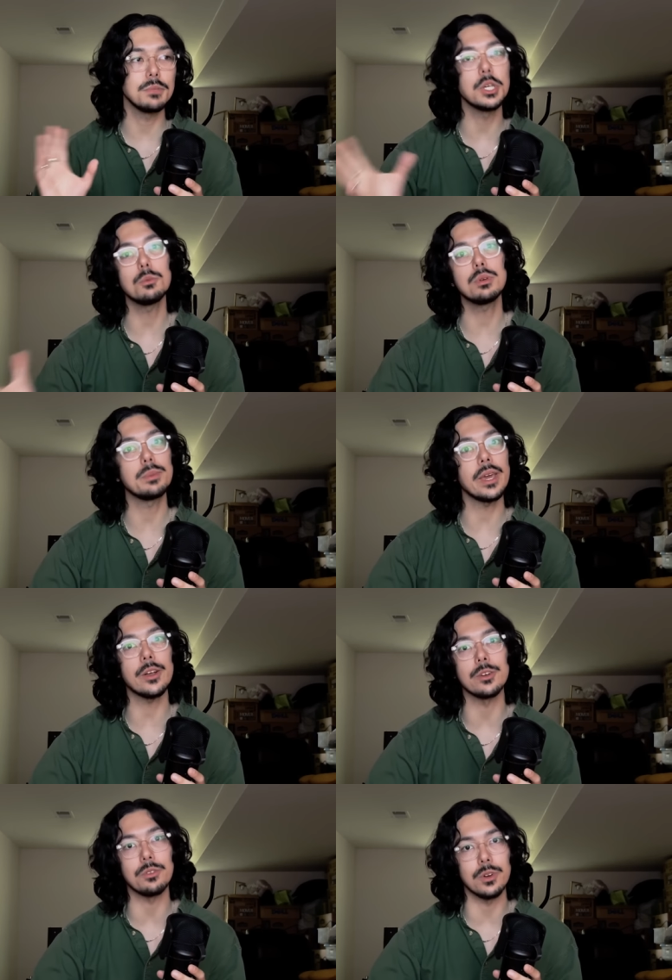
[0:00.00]
ill
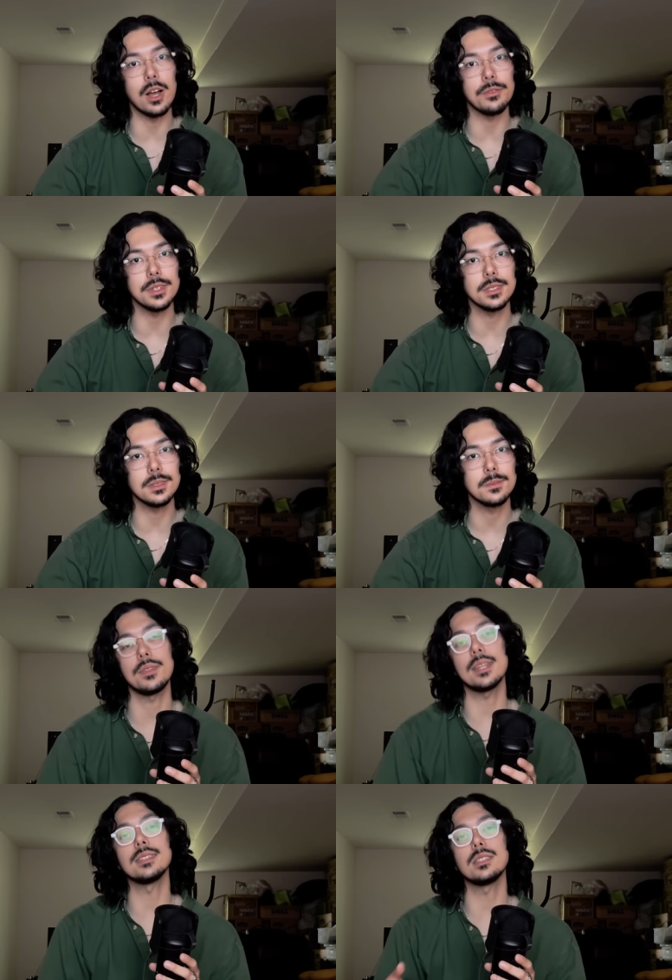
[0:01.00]
prepared for office,
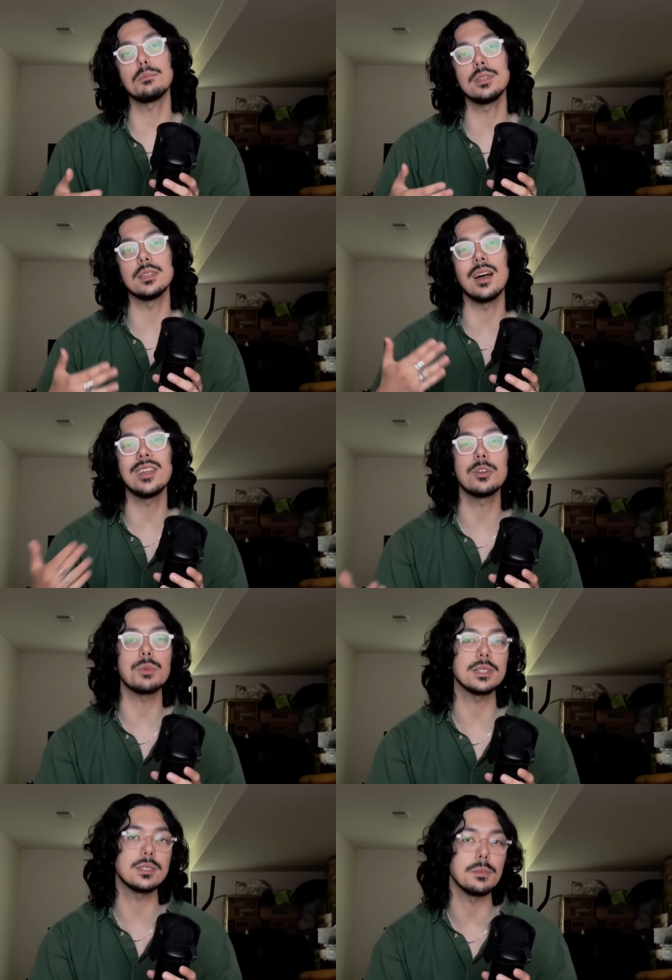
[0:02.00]
that he simply
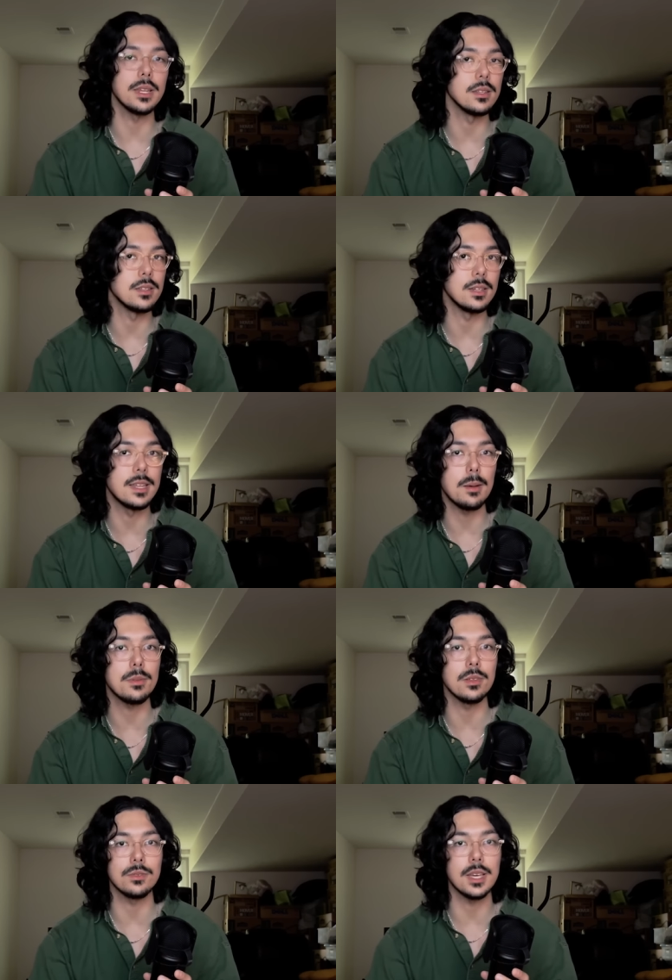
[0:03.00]
underestimated the
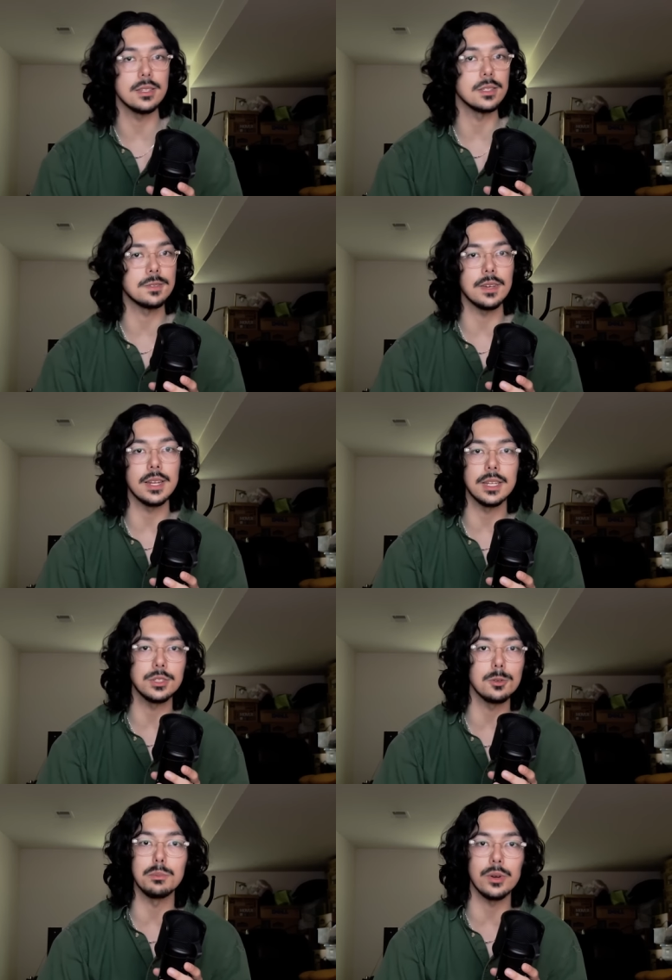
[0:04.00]
depth of Kenya's
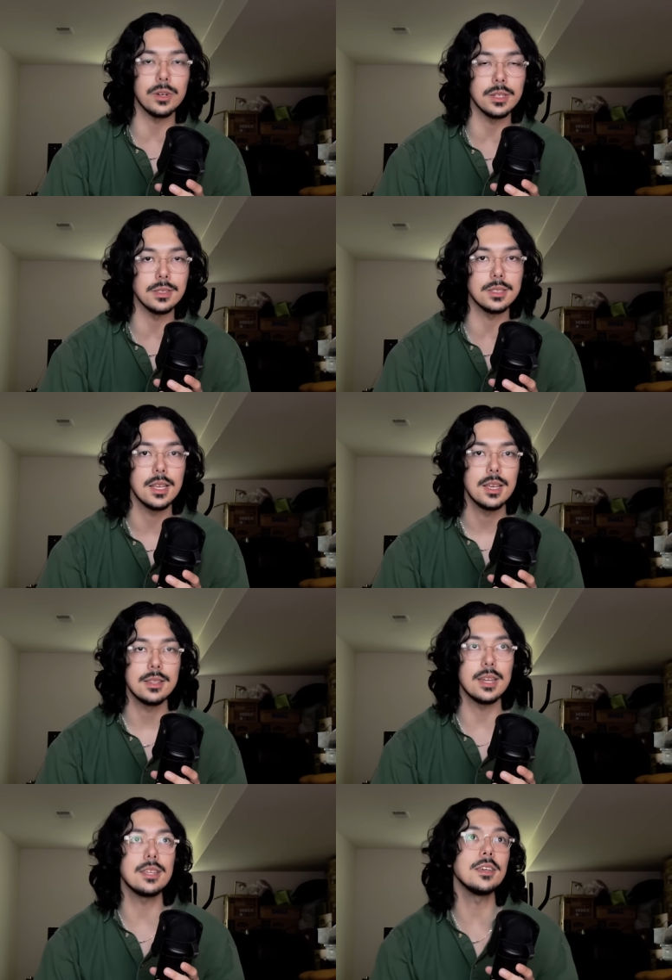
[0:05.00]
financial burdens,
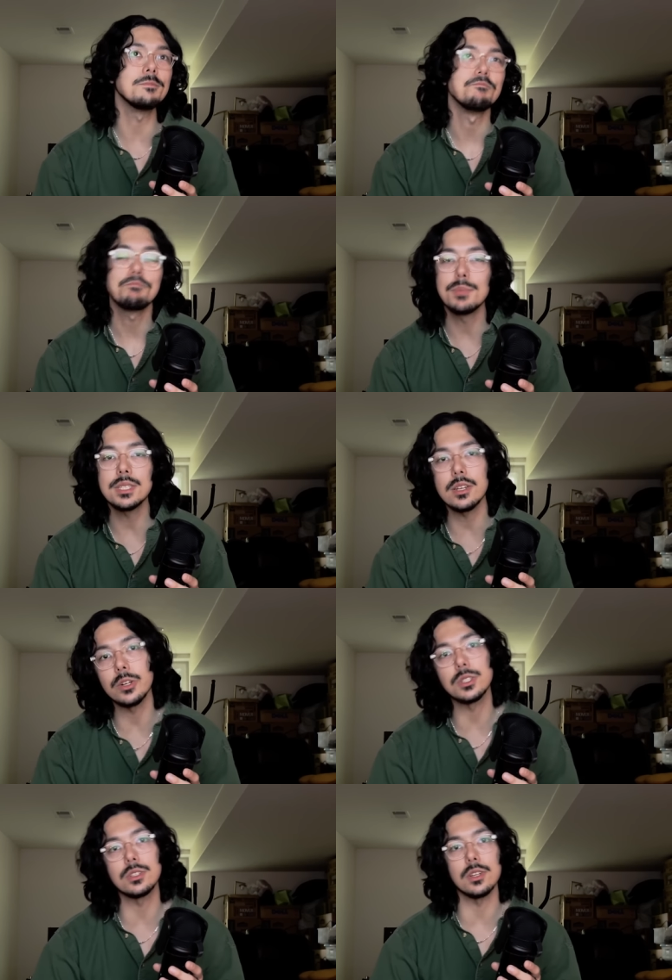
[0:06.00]
that he
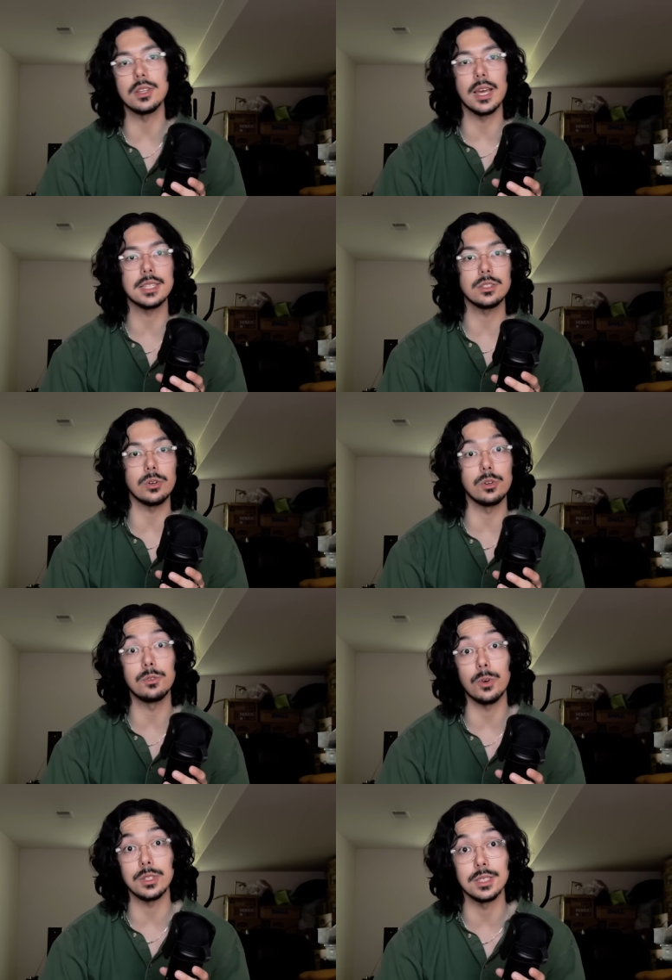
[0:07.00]
misunderstood the external
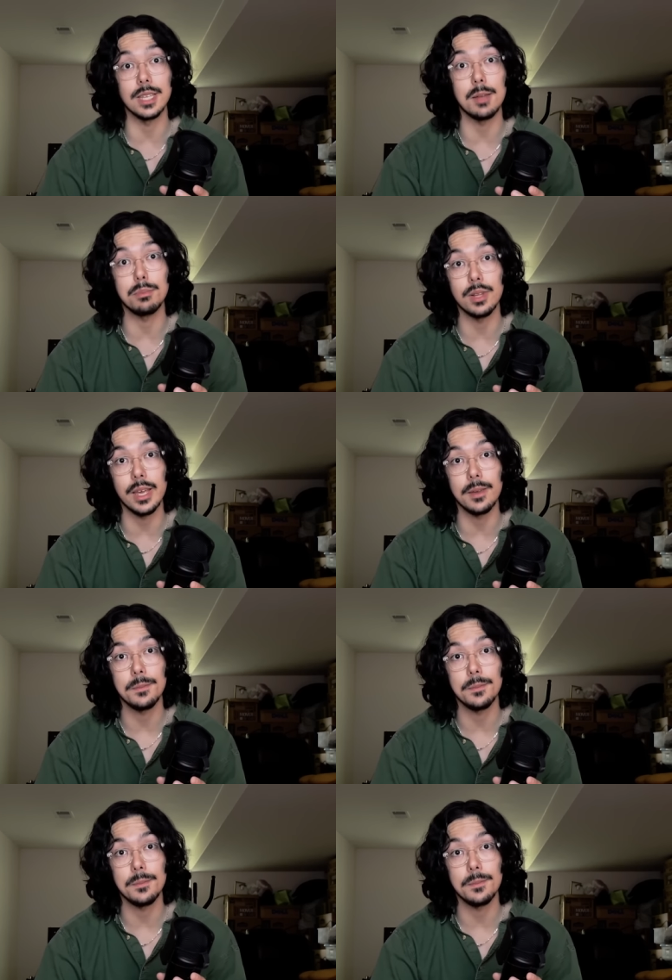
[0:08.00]
forces at play.